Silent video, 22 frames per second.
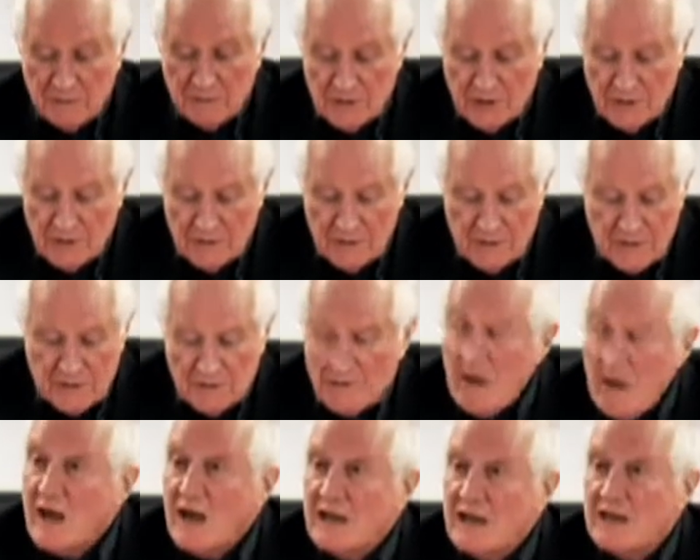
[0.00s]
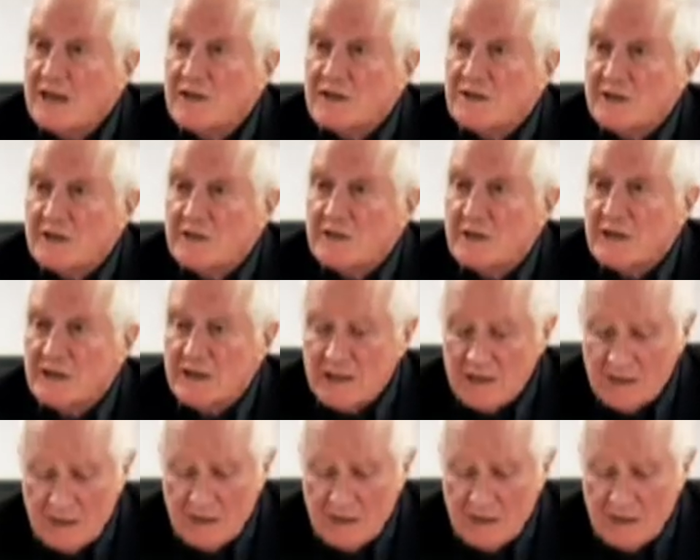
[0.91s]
produce a highly cinematic